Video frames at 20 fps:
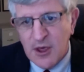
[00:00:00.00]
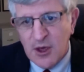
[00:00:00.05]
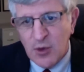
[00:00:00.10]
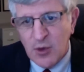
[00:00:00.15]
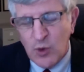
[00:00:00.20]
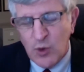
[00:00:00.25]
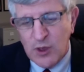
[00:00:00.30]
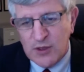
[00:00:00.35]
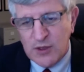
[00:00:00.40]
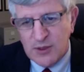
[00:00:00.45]

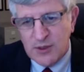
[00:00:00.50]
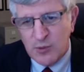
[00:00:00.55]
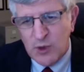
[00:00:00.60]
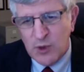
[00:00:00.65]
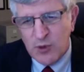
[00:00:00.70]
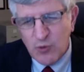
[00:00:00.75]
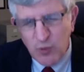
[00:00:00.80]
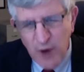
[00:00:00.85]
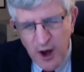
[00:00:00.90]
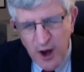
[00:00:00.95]

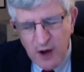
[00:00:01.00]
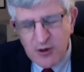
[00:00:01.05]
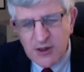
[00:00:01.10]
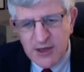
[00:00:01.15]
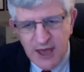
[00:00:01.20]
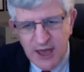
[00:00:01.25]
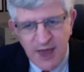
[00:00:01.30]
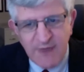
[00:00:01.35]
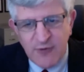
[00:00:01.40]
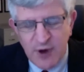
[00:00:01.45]
We
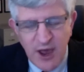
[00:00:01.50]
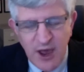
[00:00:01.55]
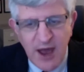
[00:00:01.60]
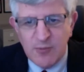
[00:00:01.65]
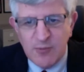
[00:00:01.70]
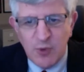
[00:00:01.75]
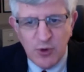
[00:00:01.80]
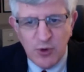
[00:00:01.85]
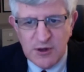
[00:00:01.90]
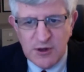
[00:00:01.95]
rarely ever
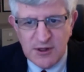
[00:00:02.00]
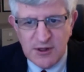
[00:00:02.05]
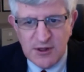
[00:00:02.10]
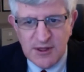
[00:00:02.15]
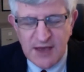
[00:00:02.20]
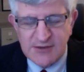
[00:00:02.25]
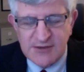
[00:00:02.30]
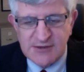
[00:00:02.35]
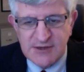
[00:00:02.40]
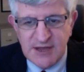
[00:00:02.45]
had more than
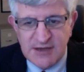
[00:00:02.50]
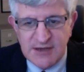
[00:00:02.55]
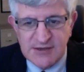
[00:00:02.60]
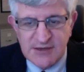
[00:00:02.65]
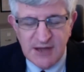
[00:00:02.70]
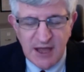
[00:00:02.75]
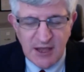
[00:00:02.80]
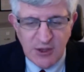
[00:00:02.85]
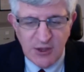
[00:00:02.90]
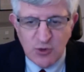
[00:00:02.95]
1,000 deaths a
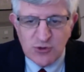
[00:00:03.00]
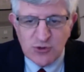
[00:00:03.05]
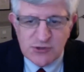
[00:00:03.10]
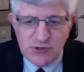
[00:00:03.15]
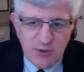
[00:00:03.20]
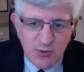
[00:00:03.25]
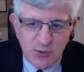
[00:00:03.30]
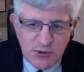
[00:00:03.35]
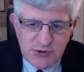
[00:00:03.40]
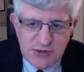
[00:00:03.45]
day, and
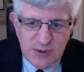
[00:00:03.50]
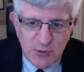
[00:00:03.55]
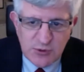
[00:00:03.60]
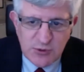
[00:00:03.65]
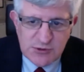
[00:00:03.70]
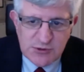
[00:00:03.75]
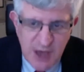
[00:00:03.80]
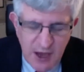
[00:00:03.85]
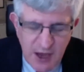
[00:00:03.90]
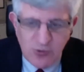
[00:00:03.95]
usually it
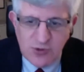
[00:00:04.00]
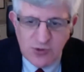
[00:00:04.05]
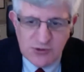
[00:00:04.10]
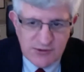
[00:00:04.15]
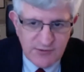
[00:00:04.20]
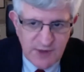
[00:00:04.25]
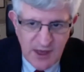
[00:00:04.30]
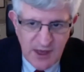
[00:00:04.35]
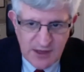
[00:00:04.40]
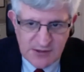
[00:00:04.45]
was hundreds
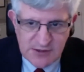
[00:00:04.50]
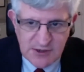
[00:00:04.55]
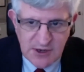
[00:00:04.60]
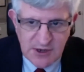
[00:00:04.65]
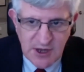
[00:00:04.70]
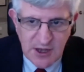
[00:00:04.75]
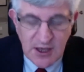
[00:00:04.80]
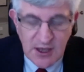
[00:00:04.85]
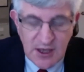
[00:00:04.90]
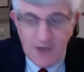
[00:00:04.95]
of deaths a
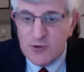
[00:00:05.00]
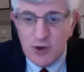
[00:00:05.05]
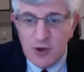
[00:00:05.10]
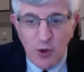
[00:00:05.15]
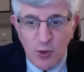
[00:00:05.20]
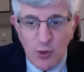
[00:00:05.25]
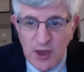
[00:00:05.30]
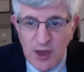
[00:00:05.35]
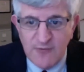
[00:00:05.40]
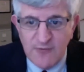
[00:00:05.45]
day, even though we had a